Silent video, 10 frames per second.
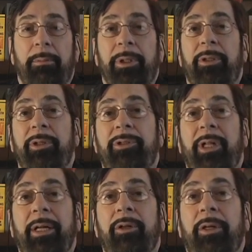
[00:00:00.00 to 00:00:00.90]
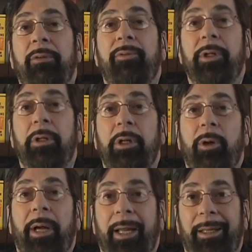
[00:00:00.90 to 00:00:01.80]
because they're looking for the
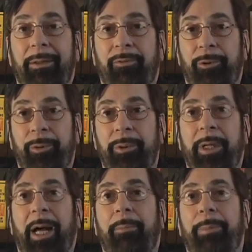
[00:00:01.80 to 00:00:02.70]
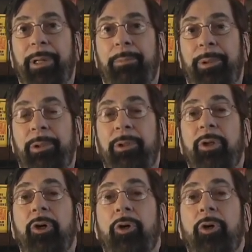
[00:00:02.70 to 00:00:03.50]
low-hanging fruit, not people